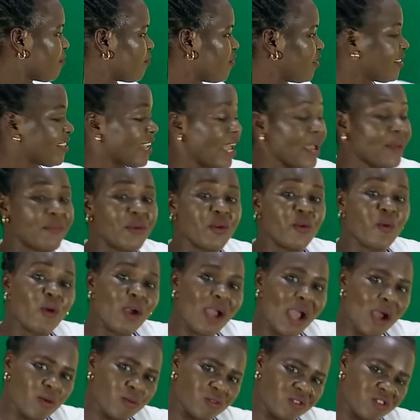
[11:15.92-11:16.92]
every time you
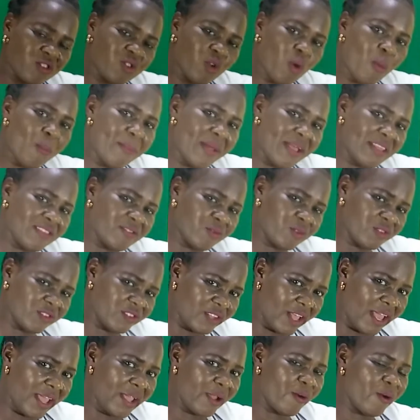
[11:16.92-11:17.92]
count your menstrual
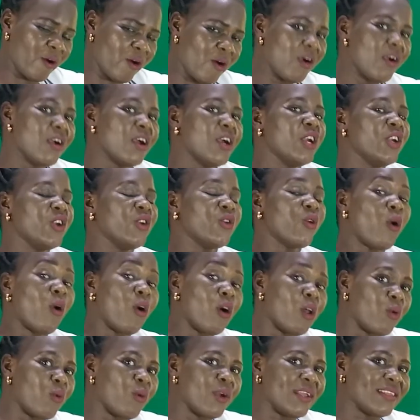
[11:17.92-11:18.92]
cycle, you
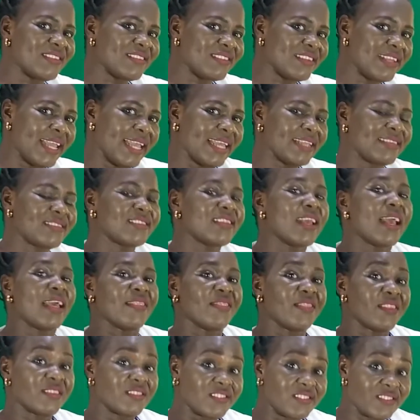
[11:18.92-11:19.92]
always get
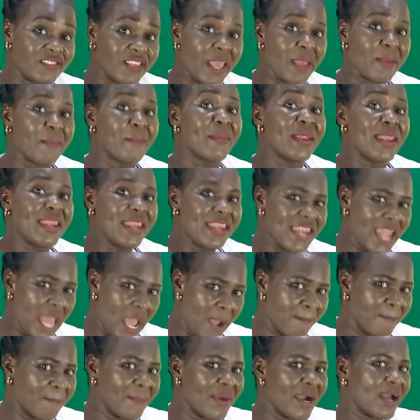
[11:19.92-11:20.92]
the same
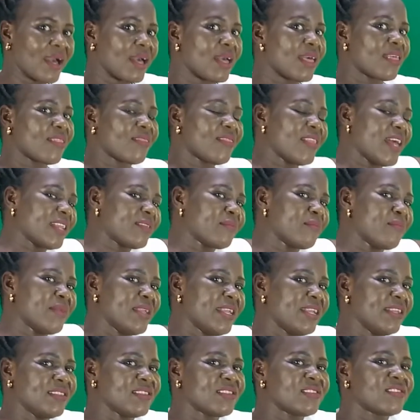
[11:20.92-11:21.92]
number. That
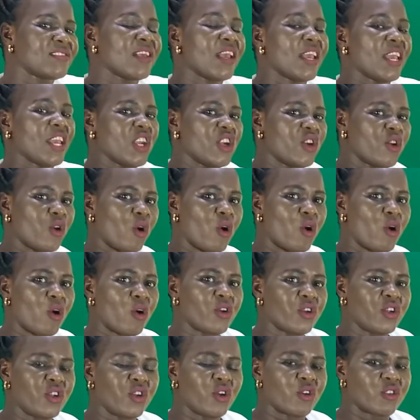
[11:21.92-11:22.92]
means
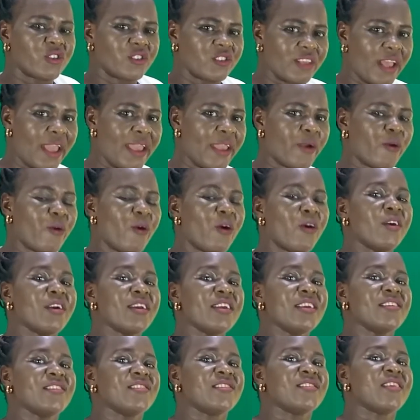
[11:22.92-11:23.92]
your cycle
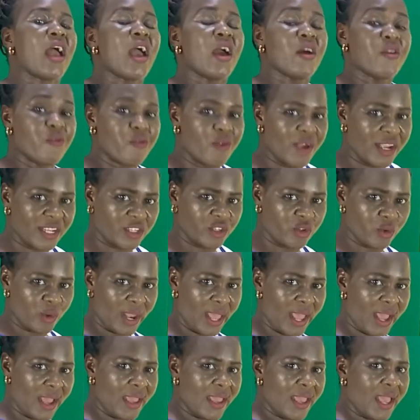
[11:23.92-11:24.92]
is
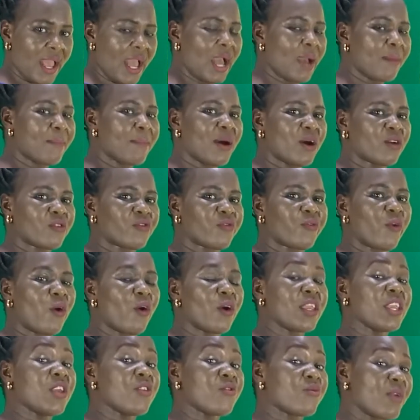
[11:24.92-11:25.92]
regular. How about
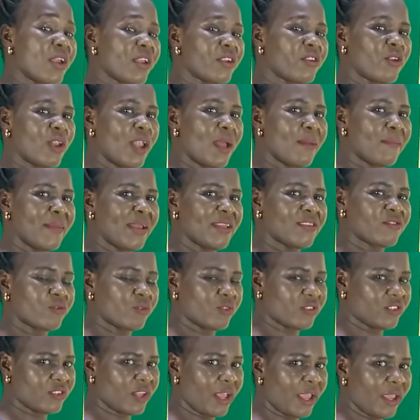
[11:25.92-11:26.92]
for irregular
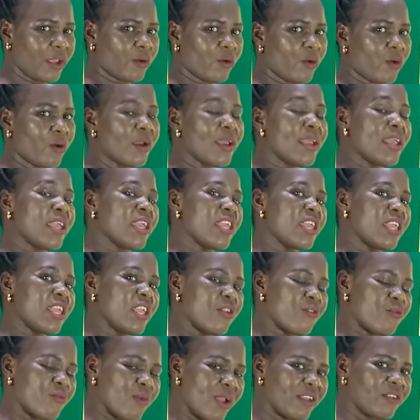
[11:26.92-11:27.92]
menstrual cycle?
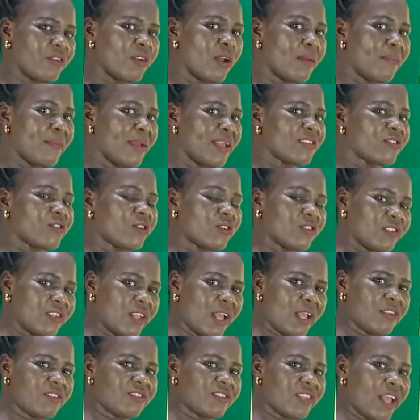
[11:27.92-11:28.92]
Irregular menstrual
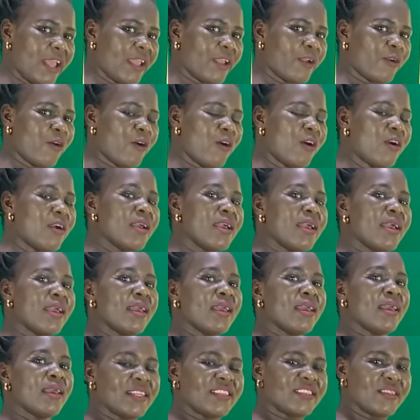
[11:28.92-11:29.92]
cycle,
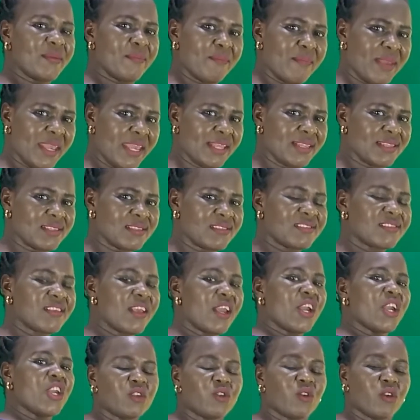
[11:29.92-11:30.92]
it means
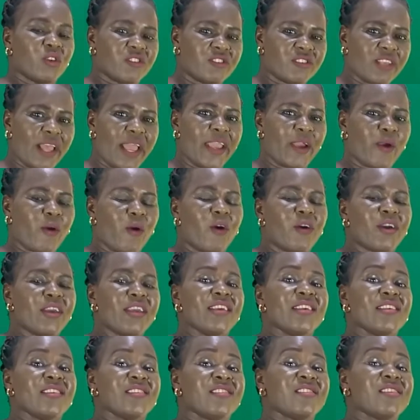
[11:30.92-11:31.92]
your cycle
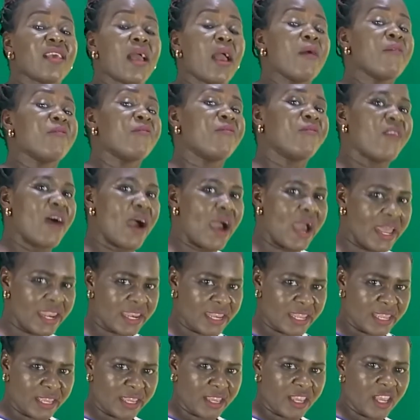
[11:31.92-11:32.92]
is
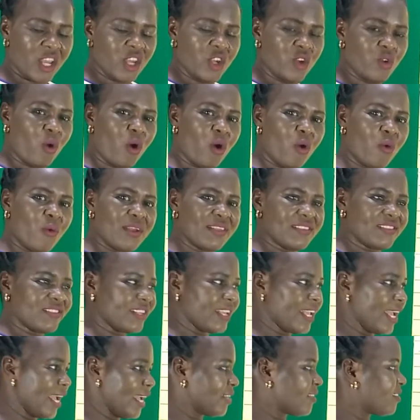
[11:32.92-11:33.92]
varying. You always
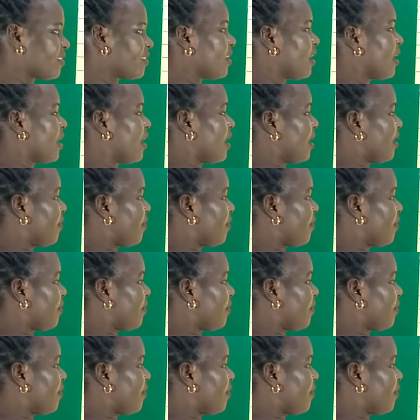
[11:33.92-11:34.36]
get